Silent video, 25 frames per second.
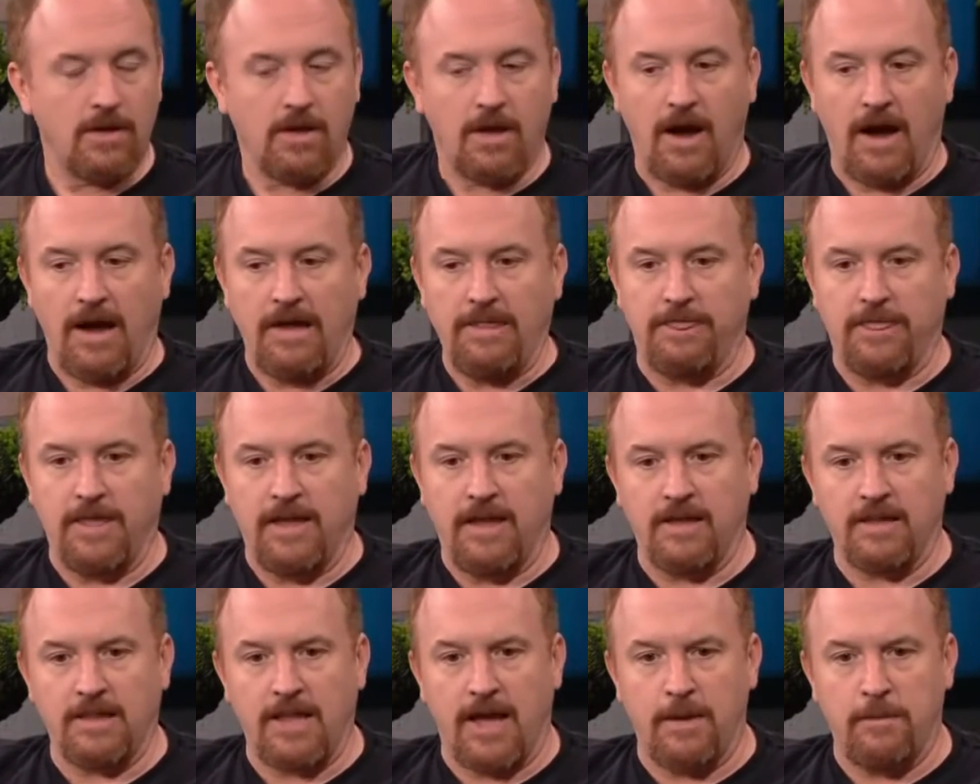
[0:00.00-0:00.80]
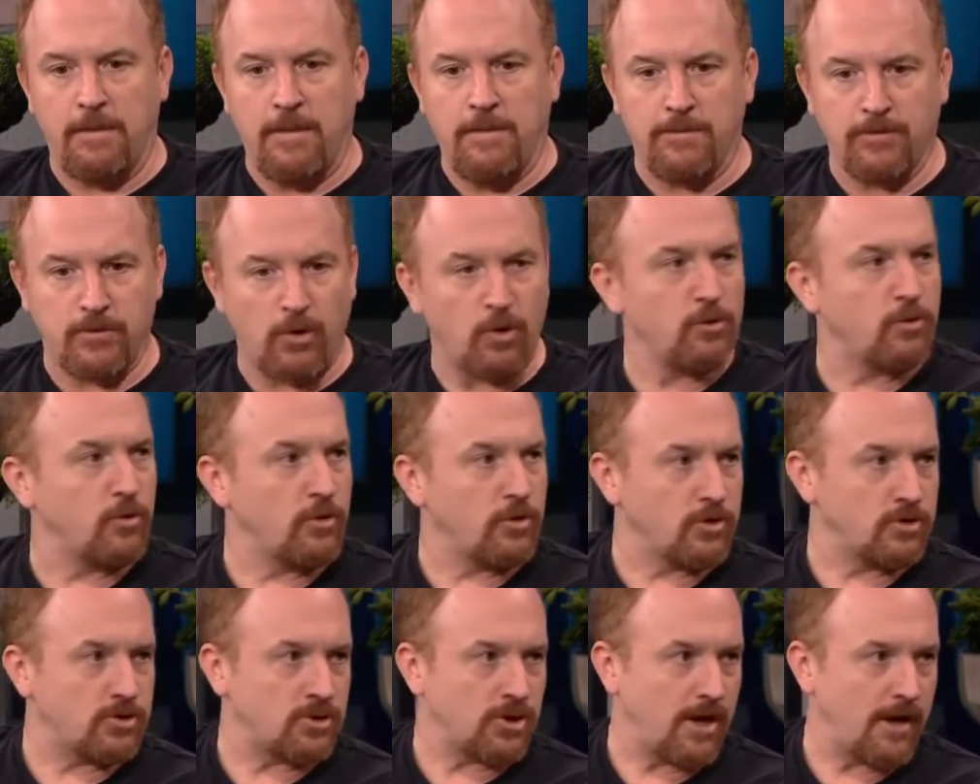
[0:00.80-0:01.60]
I think a lot of people don't do
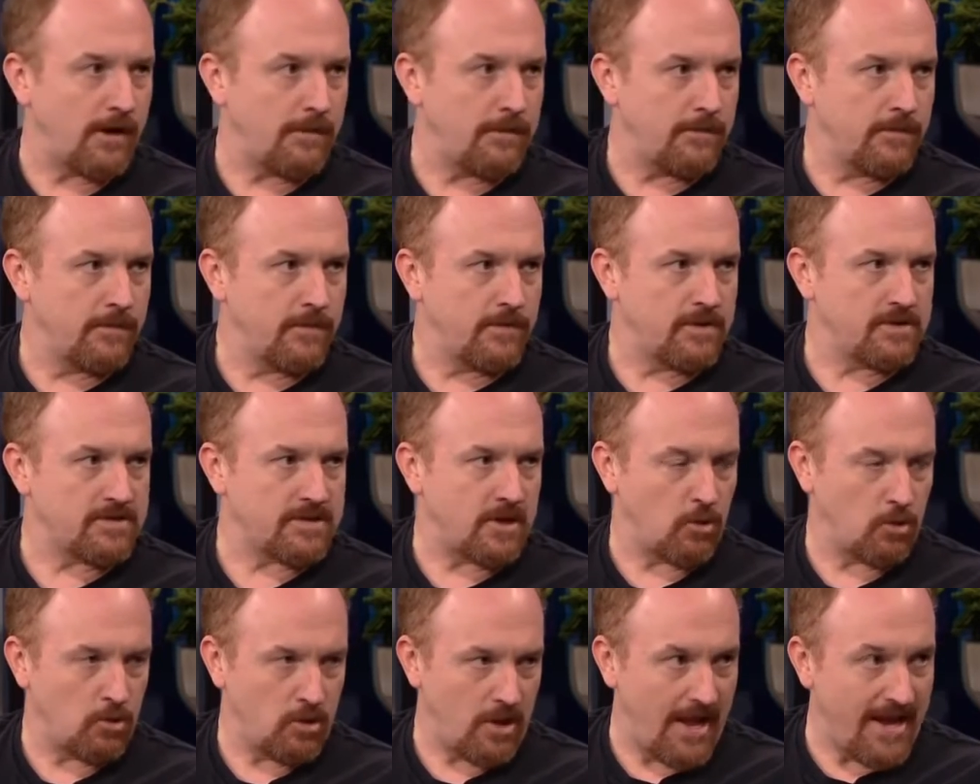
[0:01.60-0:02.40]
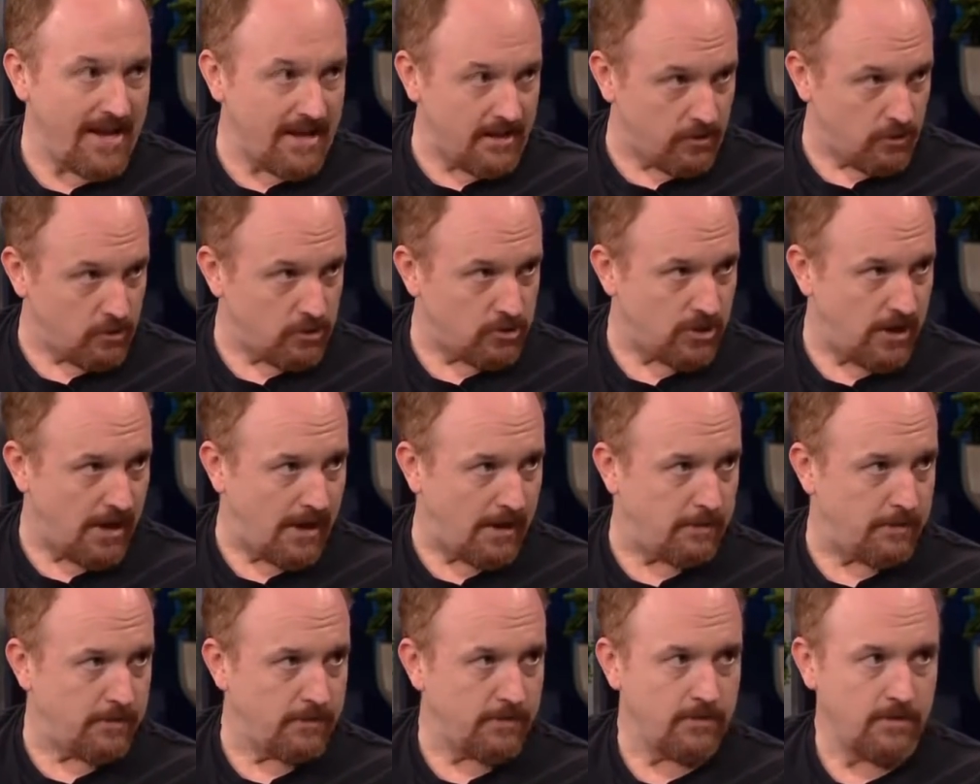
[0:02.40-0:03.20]
their job because they don't like their
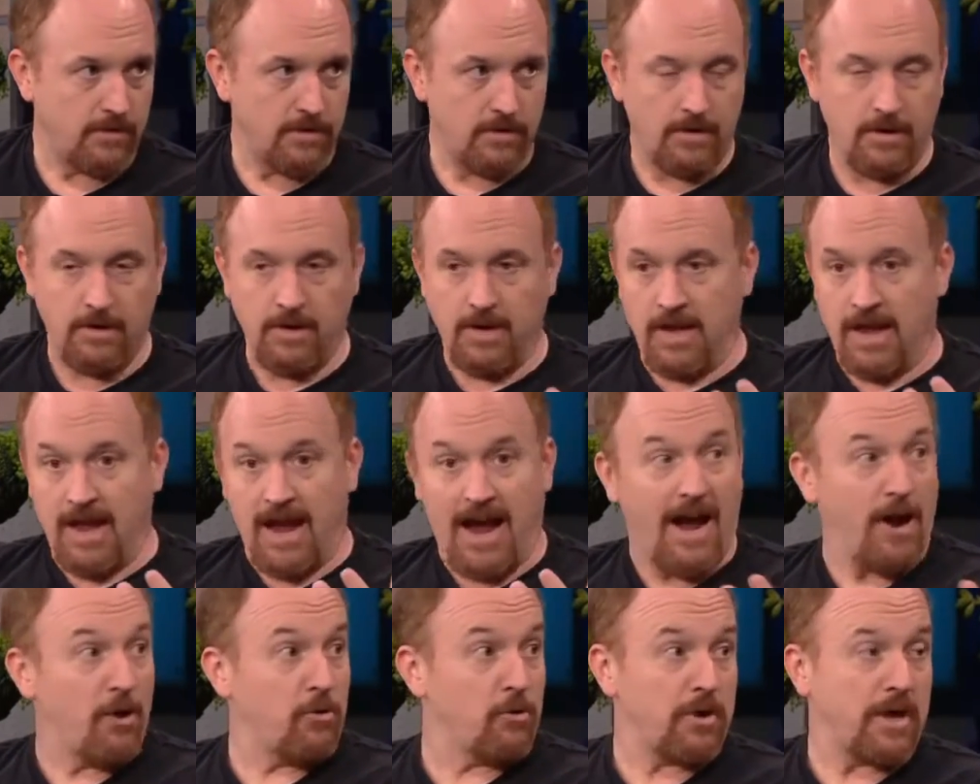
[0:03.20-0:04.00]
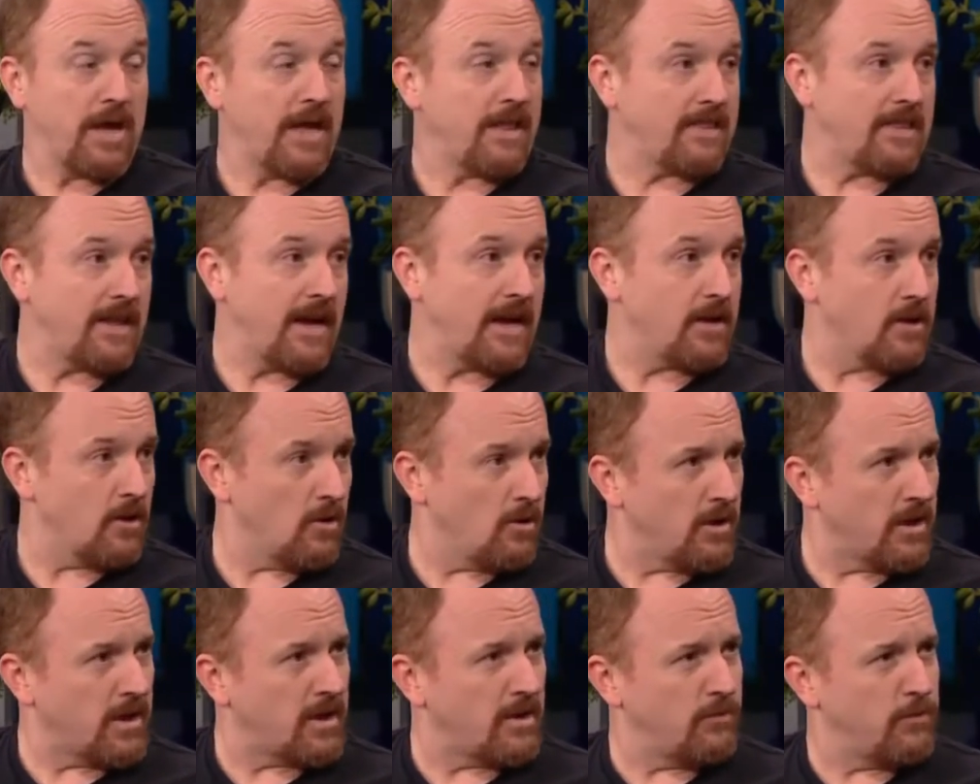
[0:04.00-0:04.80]
job. I don't get that. You know,
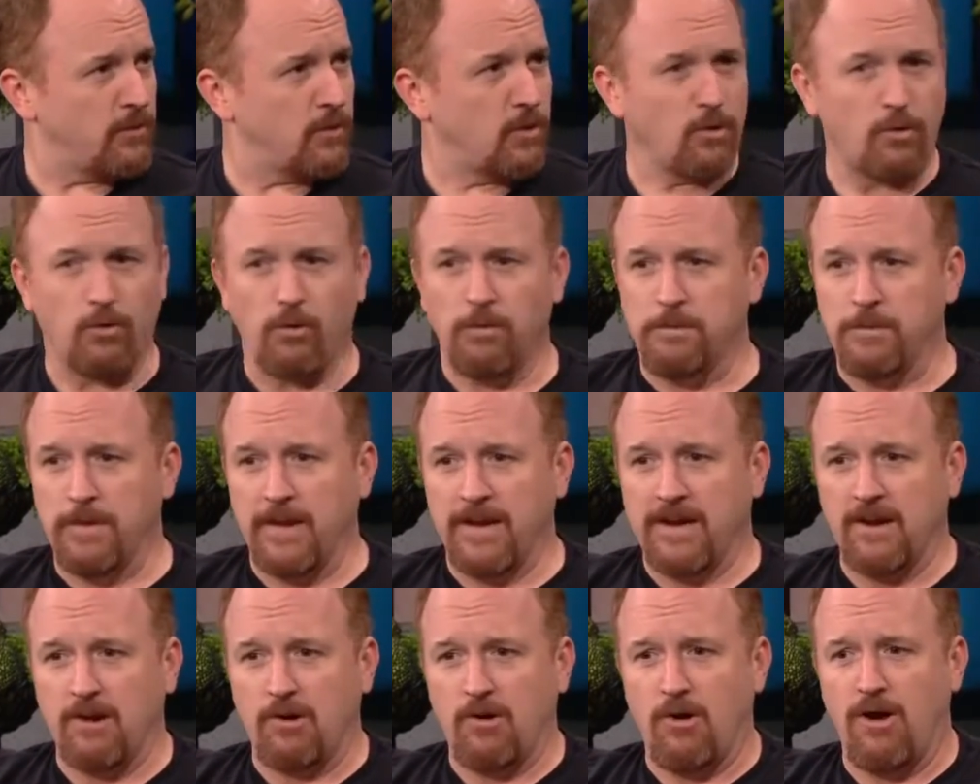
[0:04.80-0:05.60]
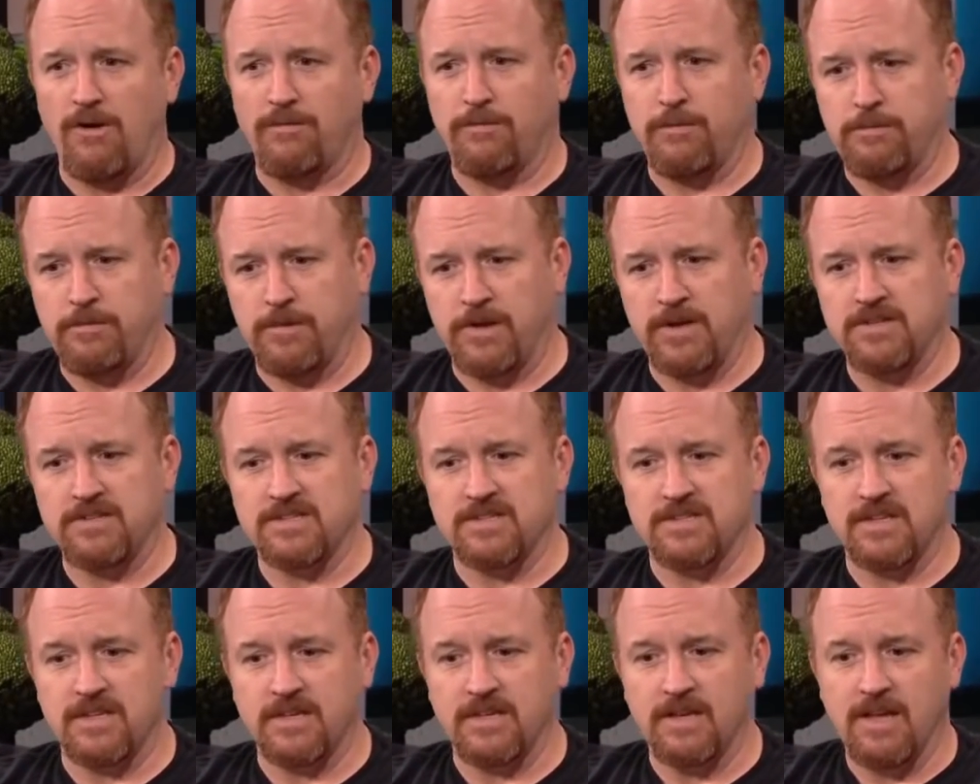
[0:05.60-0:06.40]
like if you go to a coffee place
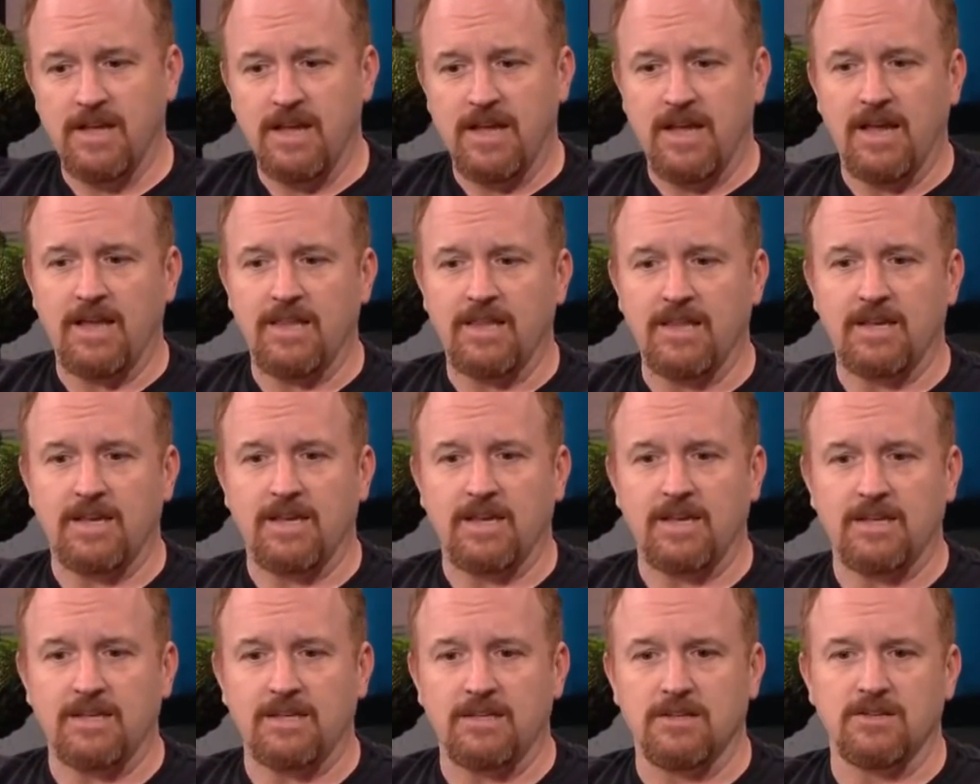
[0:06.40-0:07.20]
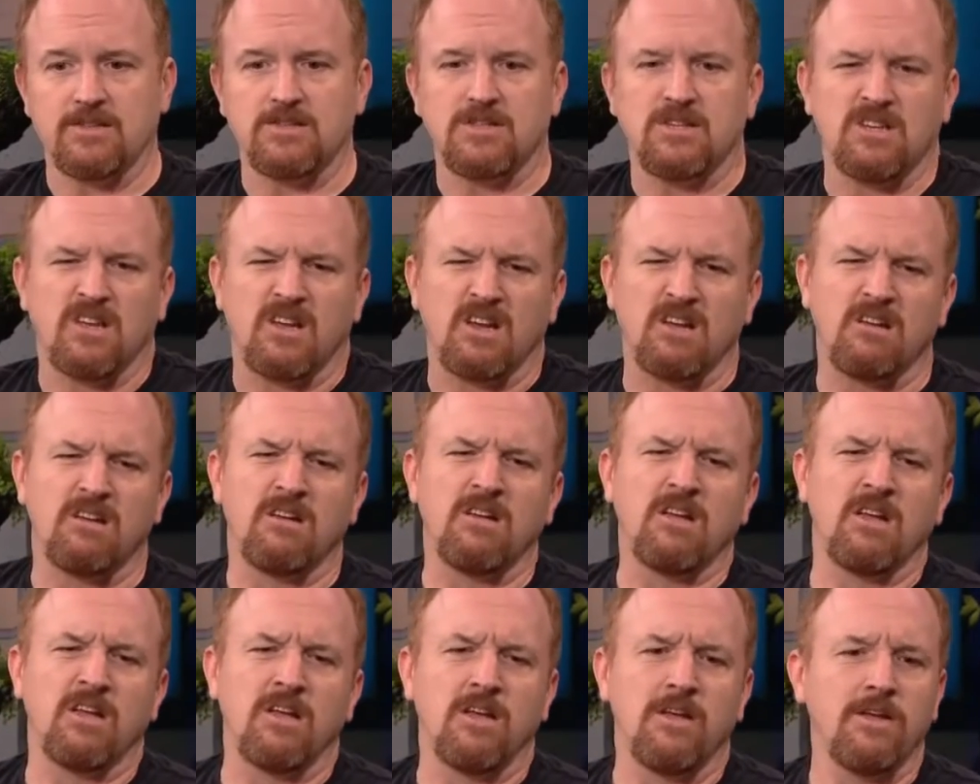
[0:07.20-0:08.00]
and the kid looks at you like,
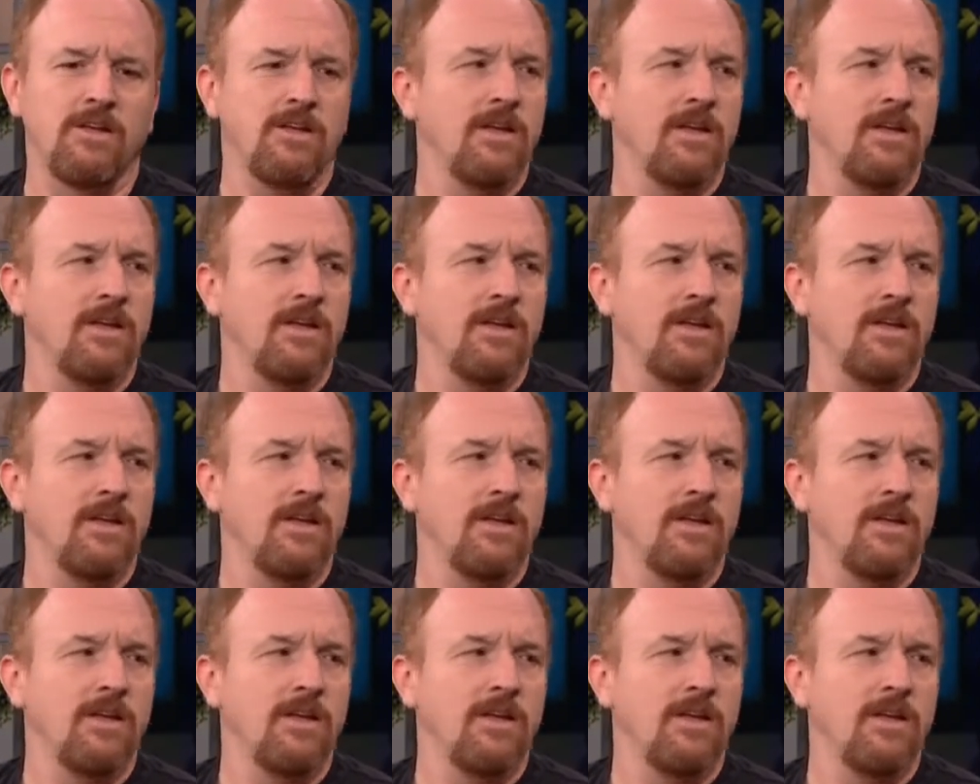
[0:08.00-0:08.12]
ugh.